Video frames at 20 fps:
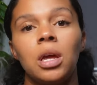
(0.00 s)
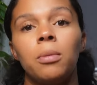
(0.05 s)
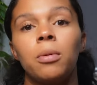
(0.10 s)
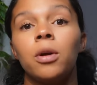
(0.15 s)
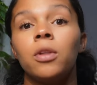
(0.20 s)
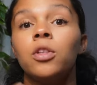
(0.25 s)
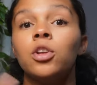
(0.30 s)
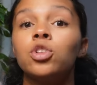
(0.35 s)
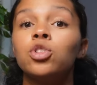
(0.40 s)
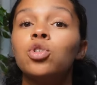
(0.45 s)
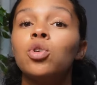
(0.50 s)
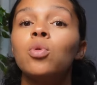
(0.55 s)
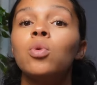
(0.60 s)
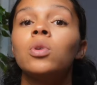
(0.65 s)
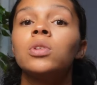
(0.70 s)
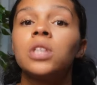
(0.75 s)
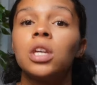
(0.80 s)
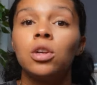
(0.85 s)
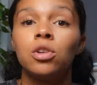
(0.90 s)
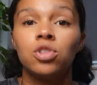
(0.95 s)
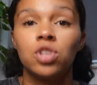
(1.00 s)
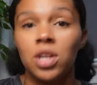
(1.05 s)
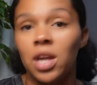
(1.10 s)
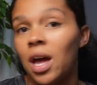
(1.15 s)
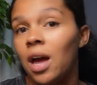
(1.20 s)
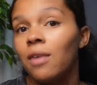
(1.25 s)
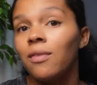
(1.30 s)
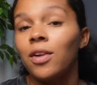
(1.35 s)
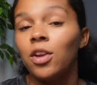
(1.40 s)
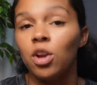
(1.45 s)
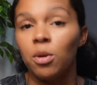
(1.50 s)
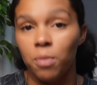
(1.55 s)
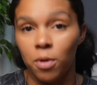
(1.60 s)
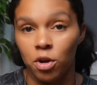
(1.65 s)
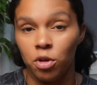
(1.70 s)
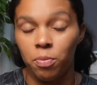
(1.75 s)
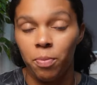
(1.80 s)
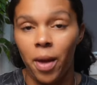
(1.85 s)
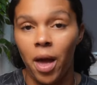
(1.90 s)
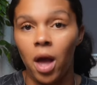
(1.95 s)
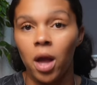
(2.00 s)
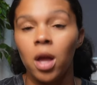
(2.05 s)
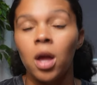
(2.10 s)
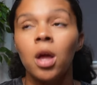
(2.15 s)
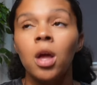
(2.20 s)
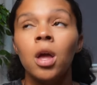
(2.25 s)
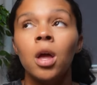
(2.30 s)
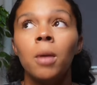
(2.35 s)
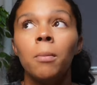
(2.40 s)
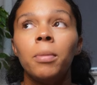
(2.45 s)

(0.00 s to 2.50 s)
in labor and the tools that you should have in your birth bag.